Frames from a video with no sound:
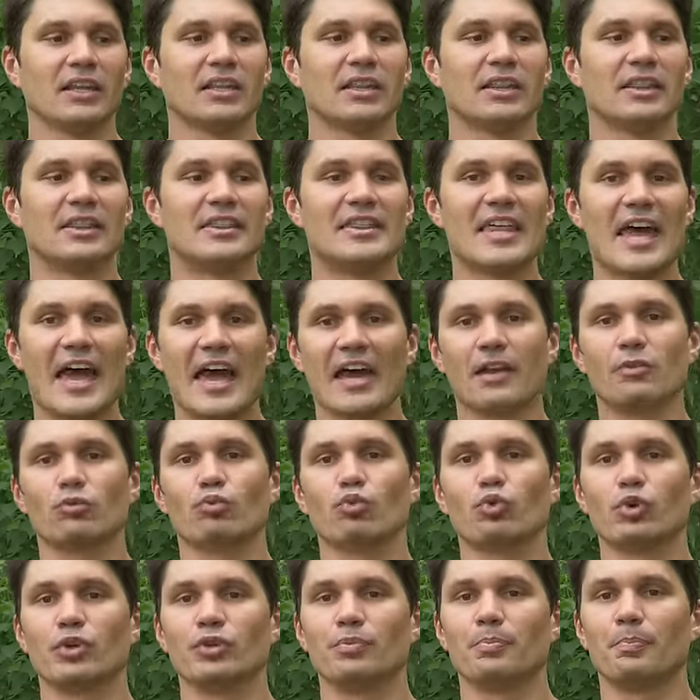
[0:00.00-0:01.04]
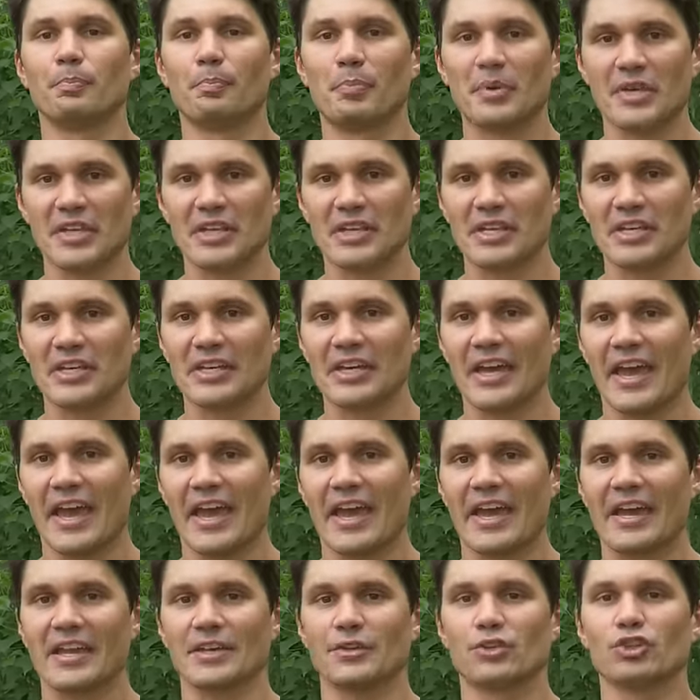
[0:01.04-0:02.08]
that would be
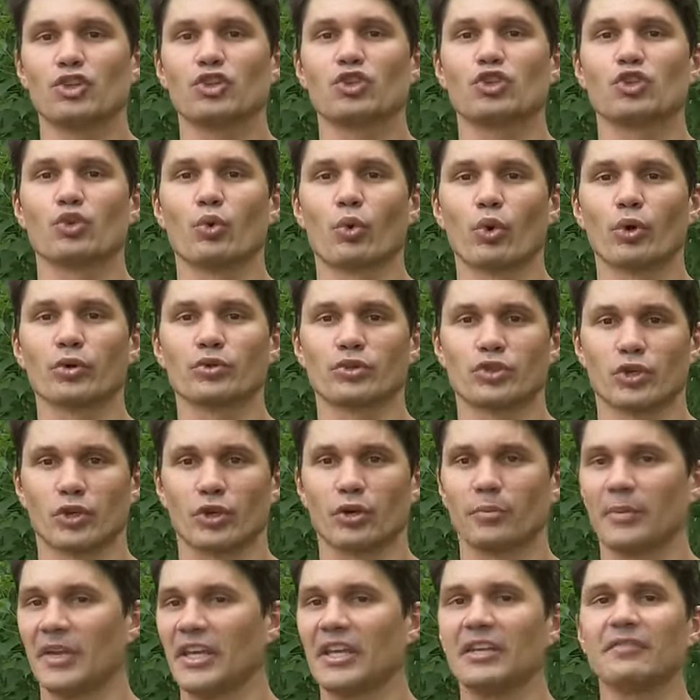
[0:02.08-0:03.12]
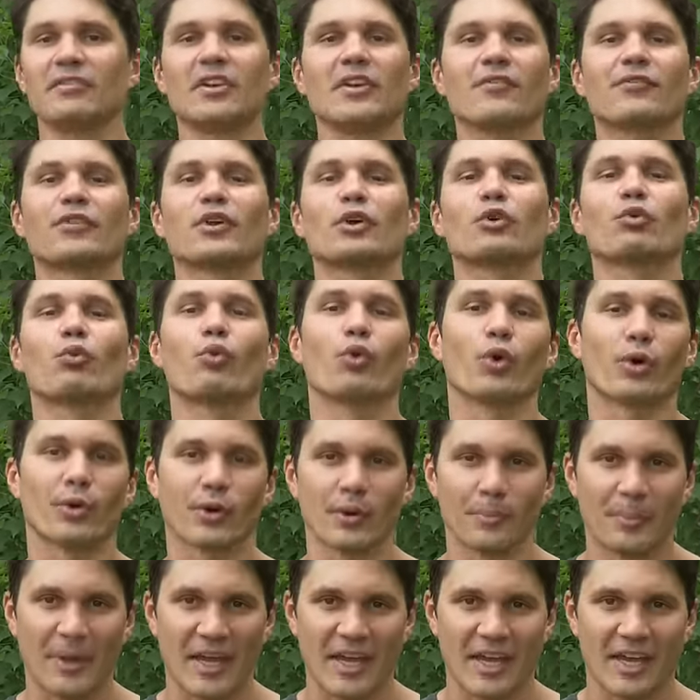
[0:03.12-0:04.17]
a short term, even if there
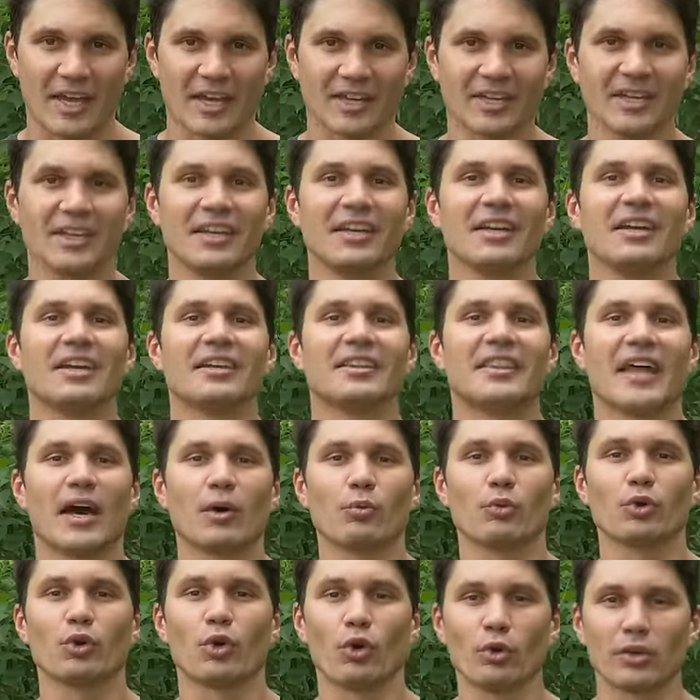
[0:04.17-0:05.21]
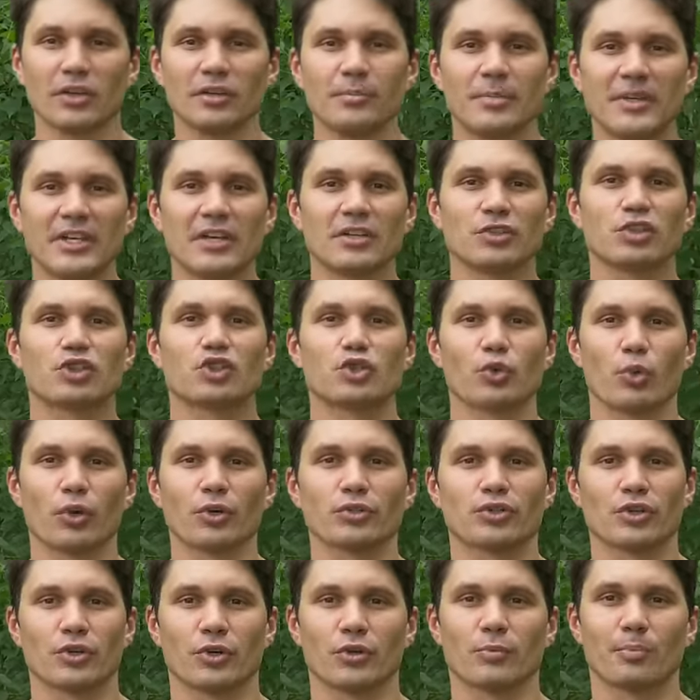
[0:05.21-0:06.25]
were a ban, that would only be a
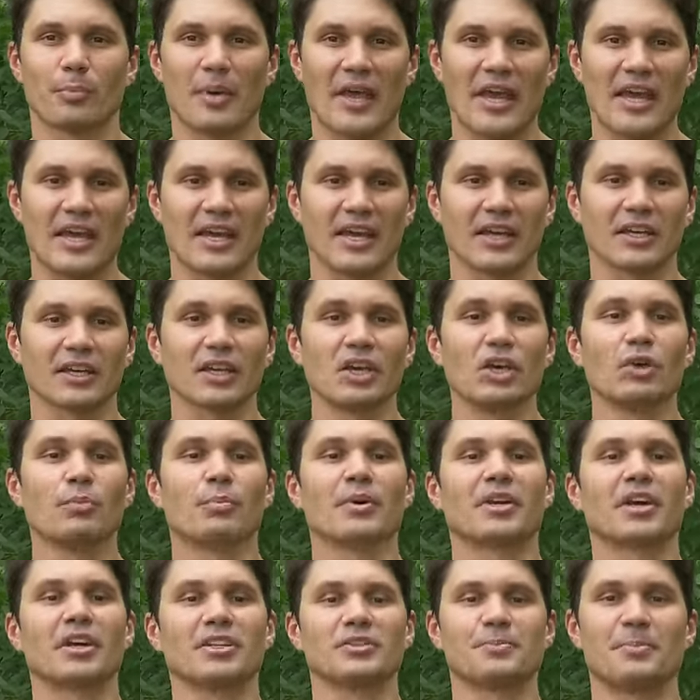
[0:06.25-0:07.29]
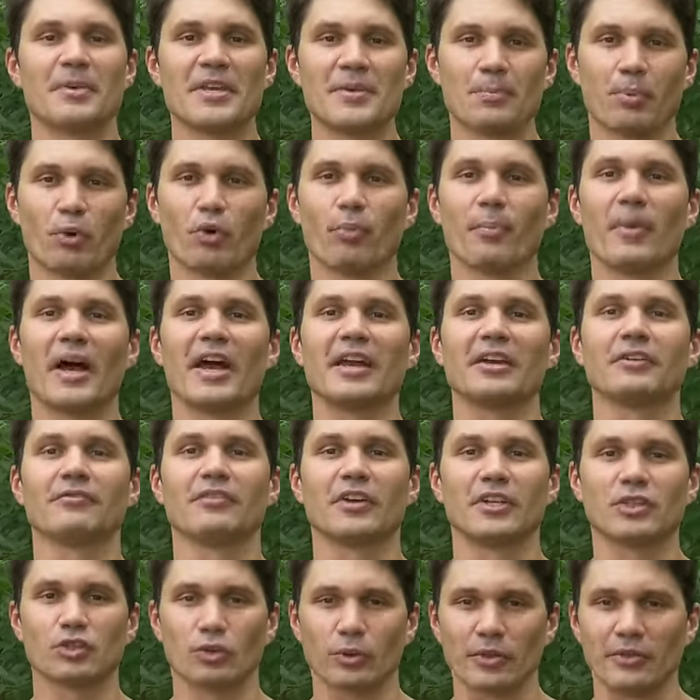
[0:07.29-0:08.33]
short-term panic because people might
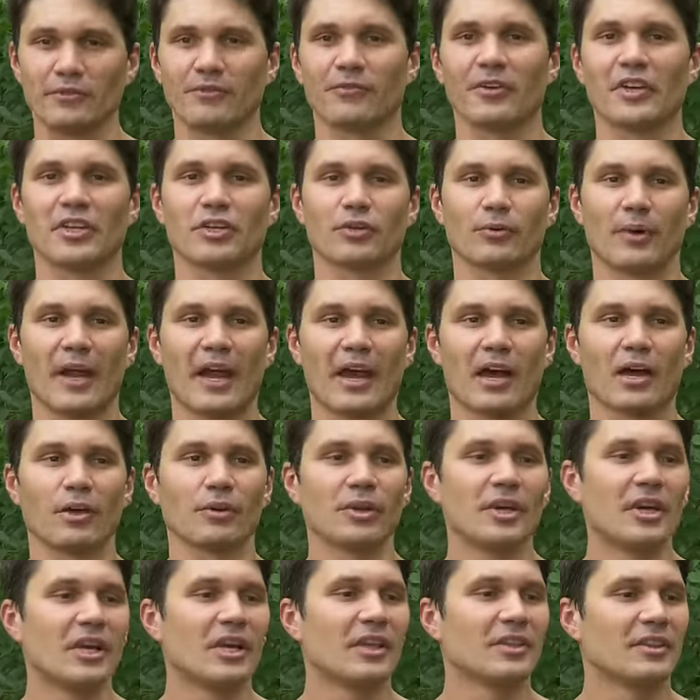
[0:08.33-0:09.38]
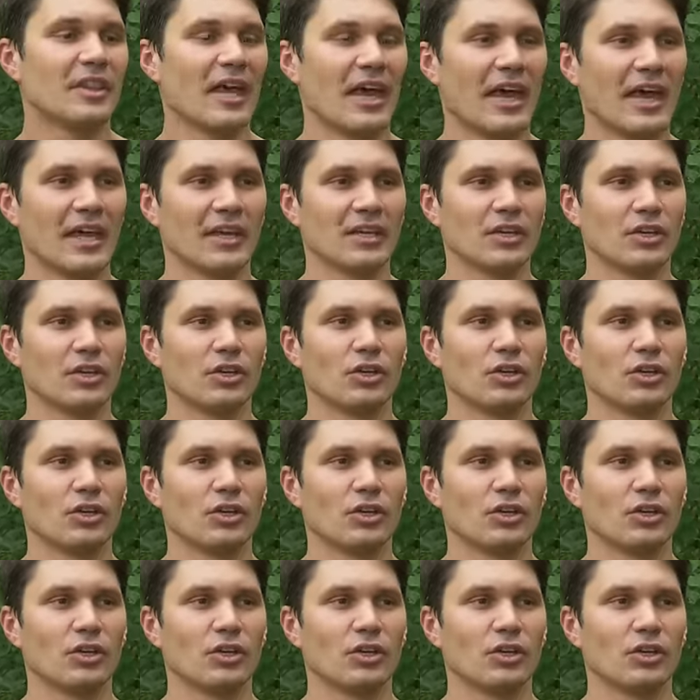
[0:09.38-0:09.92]
eventually figure out that